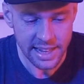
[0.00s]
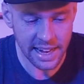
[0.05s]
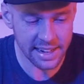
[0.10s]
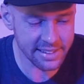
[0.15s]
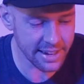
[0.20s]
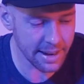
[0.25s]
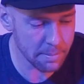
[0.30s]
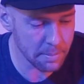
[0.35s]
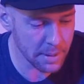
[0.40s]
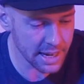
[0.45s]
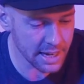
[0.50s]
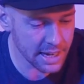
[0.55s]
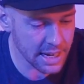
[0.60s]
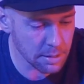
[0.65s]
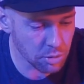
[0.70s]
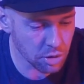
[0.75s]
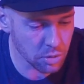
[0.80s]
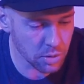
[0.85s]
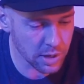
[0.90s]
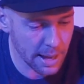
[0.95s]
that's it, man.
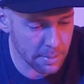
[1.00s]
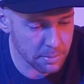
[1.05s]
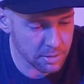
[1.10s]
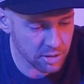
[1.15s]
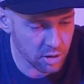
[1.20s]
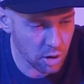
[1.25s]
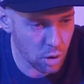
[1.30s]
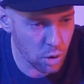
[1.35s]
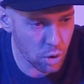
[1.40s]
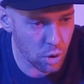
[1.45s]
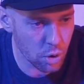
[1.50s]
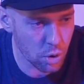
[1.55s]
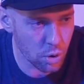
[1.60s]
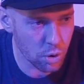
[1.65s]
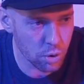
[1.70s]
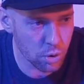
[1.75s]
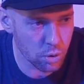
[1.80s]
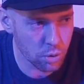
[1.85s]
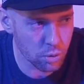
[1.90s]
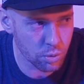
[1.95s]
Keep shooting,
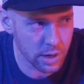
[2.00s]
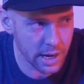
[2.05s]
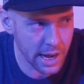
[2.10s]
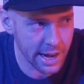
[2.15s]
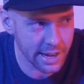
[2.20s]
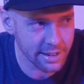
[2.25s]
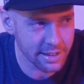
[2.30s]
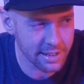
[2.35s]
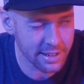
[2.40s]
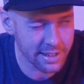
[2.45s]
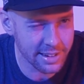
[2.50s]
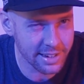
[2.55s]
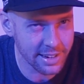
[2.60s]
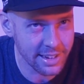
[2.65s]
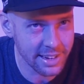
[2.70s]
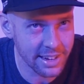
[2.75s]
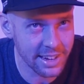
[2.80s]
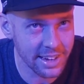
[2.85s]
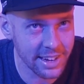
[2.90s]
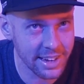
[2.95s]
episode
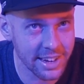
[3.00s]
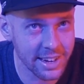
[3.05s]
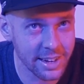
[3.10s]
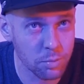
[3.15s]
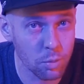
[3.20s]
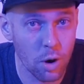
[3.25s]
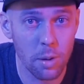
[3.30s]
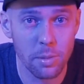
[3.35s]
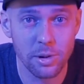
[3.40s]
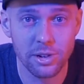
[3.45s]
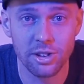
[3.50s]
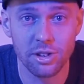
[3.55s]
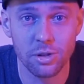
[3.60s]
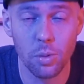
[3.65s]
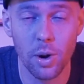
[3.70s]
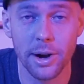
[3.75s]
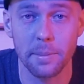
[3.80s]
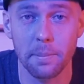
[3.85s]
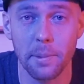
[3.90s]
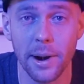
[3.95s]
19. We're almost
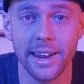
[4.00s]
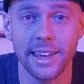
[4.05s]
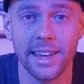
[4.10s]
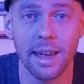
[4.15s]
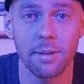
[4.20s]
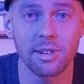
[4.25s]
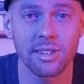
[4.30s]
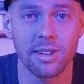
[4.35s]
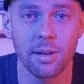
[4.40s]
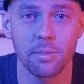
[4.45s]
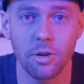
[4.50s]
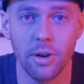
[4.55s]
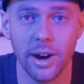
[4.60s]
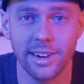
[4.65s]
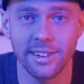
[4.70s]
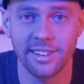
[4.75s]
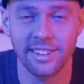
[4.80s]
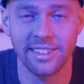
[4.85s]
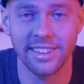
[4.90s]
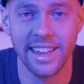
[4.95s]
at 20. Brandon gave me some
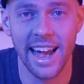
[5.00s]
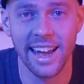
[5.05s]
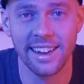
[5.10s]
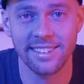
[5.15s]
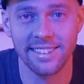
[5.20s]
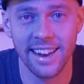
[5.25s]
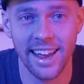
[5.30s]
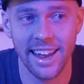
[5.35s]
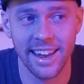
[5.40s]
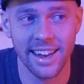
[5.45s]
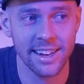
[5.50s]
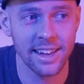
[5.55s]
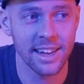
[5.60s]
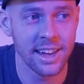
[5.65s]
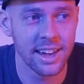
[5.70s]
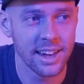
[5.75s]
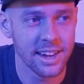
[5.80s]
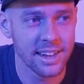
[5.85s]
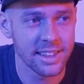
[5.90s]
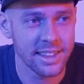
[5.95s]
crazy stat
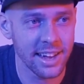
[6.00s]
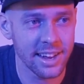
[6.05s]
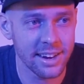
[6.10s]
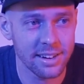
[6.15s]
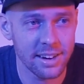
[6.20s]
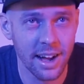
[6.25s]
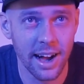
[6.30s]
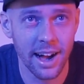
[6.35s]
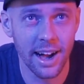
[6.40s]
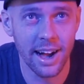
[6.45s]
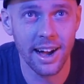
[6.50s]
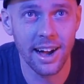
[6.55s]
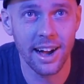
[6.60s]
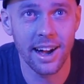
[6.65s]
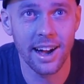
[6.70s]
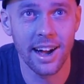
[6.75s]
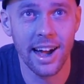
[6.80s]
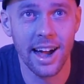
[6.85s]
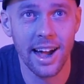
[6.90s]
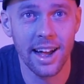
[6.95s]
saying that
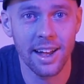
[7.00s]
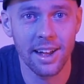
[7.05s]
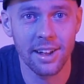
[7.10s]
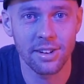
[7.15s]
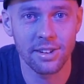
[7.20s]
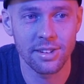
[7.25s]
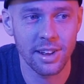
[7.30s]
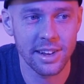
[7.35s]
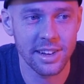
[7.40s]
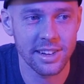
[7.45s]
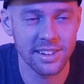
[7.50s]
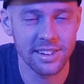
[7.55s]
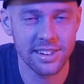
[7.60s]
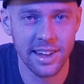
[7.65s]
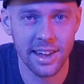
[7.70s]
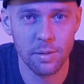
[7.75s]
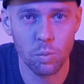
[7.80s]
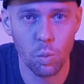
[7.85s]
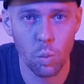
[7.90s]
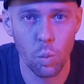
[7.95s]
he
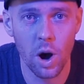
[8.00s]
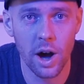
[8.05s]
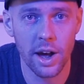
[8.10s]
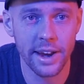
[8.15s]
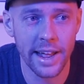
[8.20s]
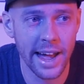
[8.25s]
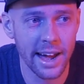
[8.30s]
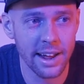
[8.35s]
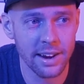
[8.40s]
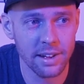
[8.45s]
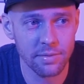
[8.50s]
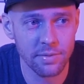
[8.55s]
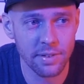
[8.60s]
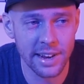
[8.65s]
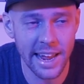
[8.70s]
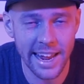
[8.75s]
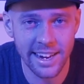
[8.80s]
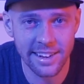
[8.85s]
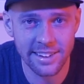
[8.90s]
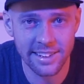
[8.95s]
said 1 out
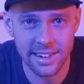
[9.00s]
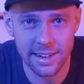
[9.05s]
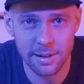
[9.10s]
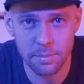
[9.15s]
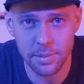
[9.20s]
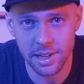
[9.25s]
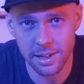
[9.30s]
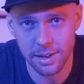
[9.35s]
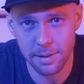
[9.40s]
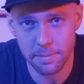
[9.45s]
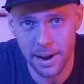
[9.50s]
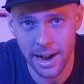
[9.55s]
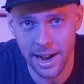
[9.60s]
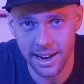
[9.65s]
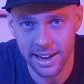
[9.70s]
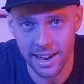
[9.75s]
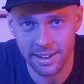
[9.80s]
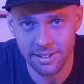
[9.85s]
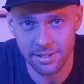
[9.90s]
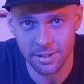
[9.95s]
of 18 million
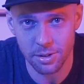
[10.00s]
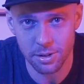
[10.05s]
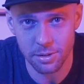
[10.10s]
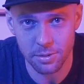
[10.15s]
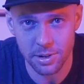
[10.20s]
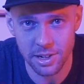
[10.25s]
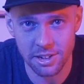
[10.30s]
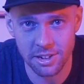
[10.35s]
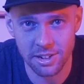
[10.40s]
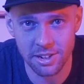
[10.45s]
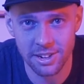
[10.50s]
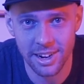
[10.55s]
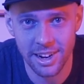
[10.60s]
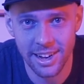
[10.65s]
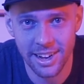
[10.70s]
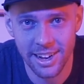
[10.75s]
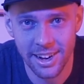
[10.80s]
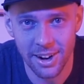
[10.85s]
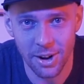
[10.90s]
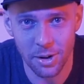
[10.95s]
podcasts only
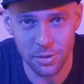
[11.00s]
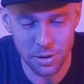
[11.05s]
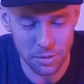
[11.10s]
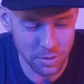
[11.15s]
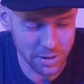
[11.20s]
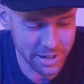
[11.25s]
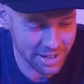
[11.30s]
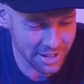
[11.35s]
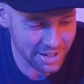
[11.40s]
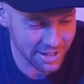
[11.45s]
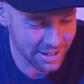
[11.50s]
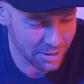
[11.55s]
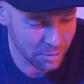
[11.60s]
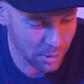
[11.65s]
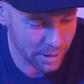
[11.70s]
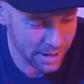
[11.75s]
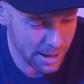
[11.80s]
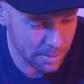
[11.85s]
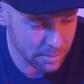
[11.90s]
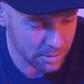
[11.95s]
reach
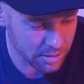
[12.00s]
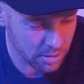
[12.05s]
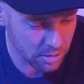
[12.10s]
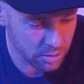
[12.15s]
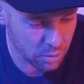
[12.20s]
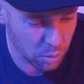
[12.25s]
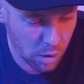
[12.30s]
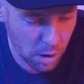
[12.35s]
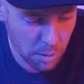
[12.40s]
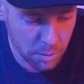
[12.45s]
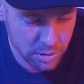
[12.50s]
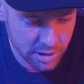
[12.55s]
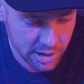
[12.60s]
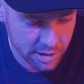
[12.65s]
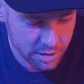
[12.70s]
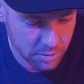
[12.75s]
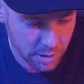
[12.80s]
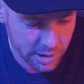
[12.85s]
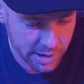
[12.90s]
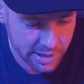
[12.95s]
20 episodes. So we're
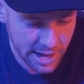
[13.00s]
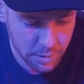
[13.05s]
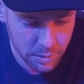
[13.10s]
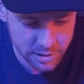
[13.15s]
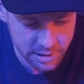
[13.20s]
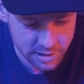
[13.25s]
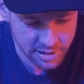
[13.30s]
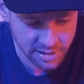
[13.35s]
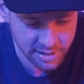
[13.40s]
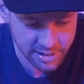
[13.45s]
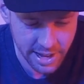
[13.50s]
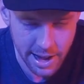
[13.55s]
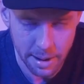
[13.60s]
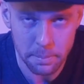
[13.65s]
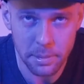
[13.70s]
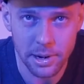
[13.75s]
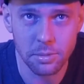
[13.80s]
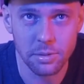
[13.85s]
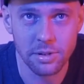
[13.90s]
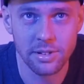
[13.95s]
almost at 20. That wasn't the
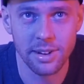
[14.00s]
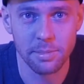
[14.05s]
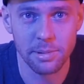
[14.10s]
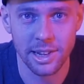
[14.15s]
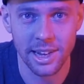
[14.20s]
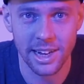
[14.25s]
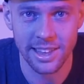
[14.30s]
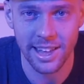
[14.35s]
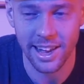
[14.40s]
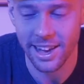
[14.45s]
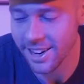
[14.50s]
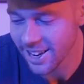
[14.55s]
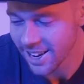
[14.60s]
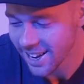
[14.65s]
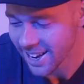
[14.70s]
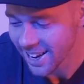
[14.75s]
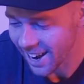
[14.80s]
stat, but it was something like that.